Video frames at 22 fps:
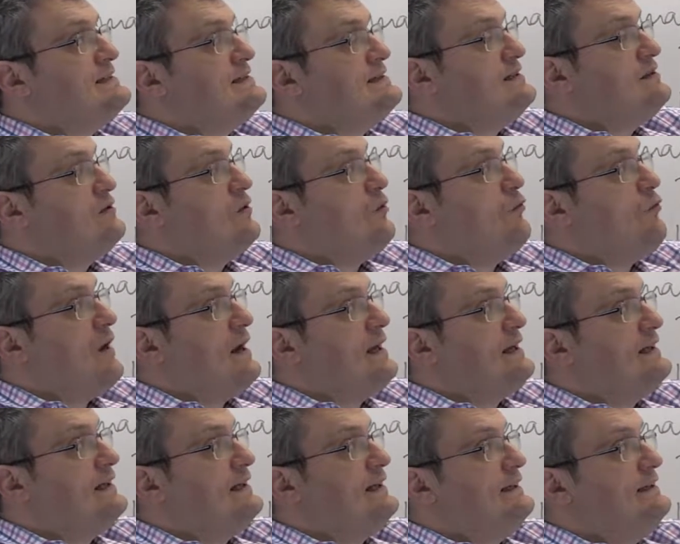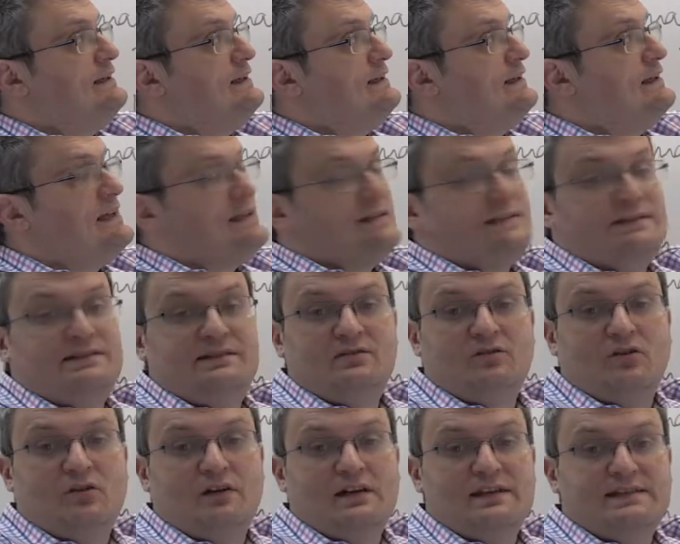0, y greater than
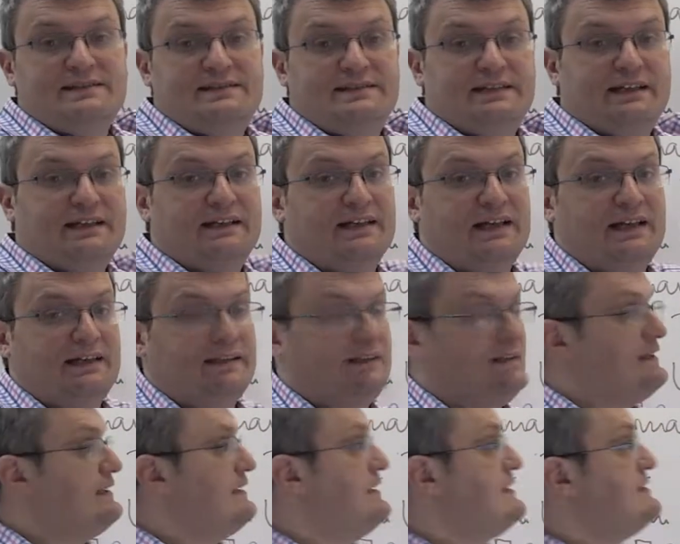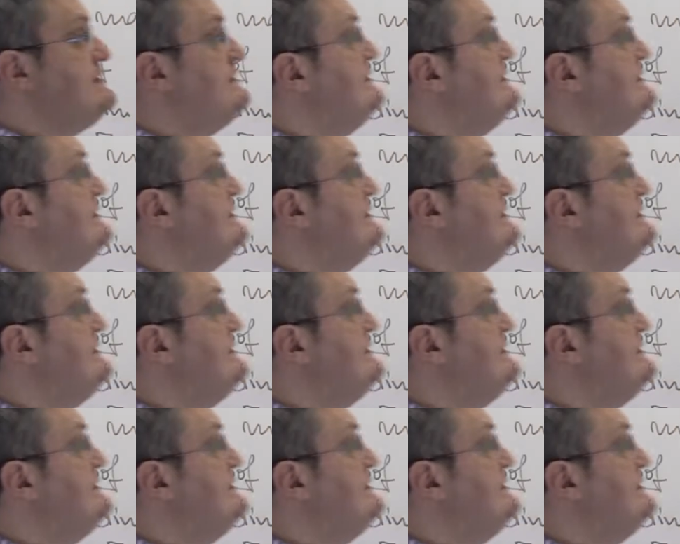0 and z greater than